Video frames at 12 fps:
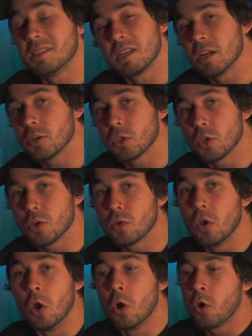here
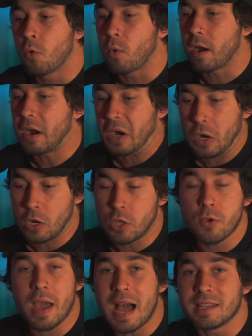soon, where
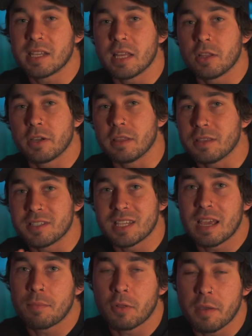you guys can look at the
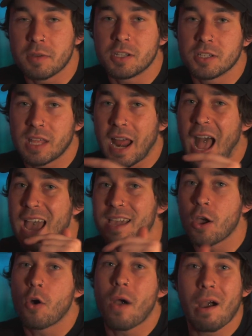sample images that I
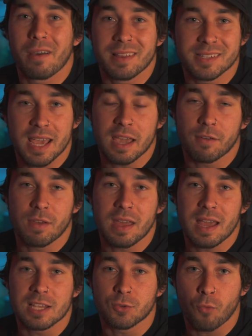go out and take of
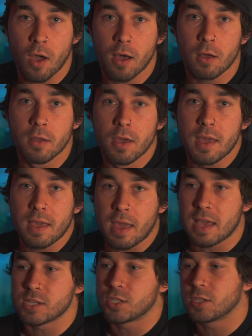it, as well
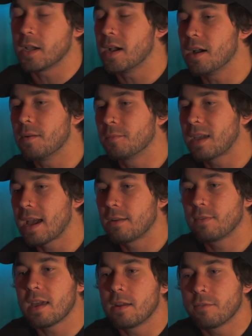as kind
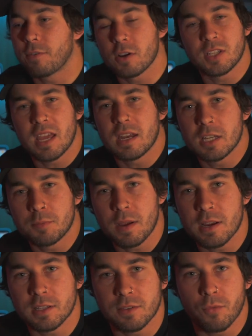of get a first-hand
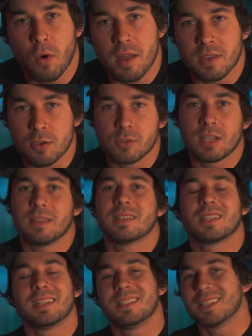experience of what using
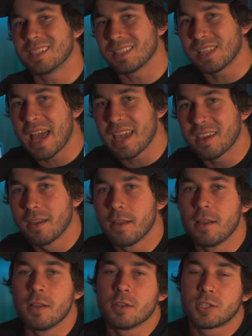this lens is like.
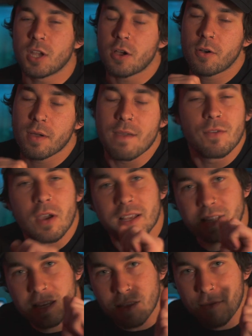So if you
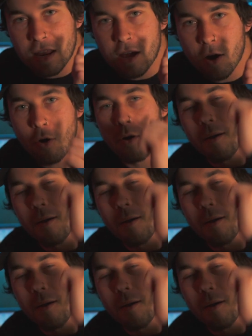guys like the video,